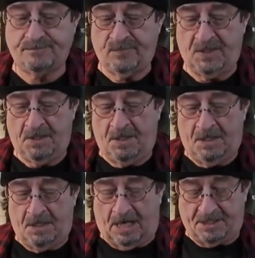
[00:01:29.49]

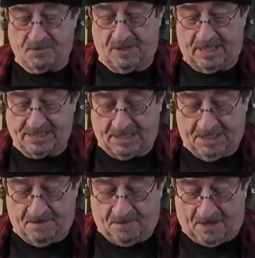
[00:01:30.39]
I just realized I
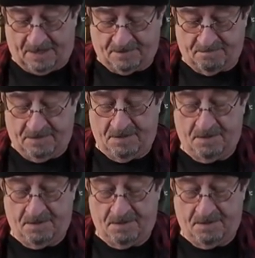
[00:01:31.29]
didn't thank them.